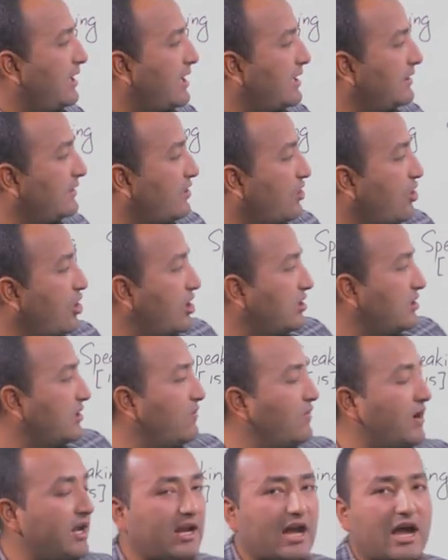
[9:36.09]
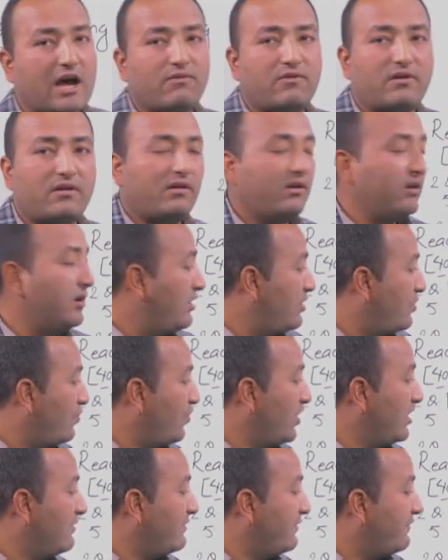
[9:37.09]
and the other 1 hour
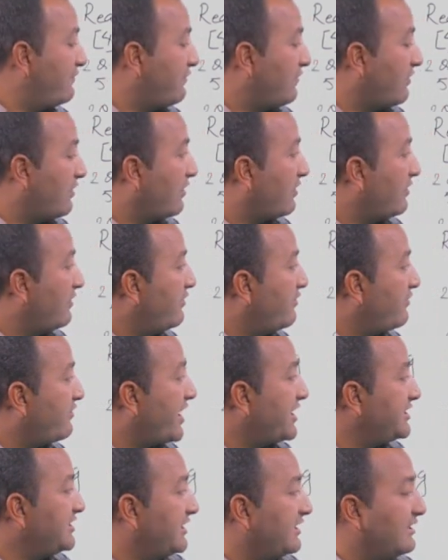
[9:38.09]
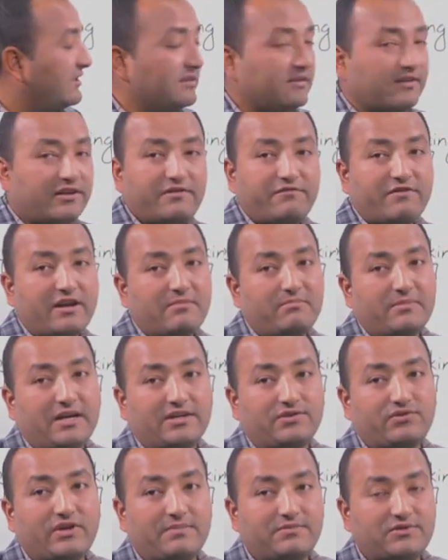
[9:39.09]
will be for writing. 35
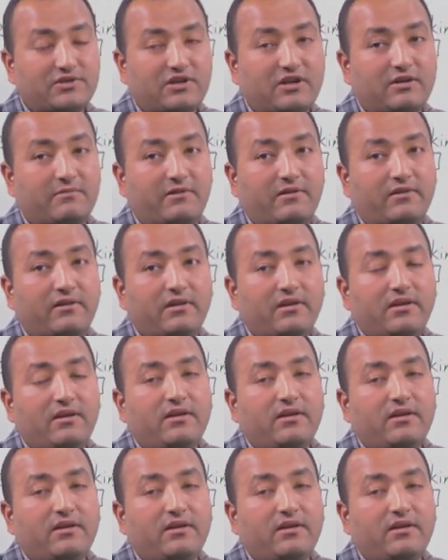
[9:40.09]
marks you have to cover.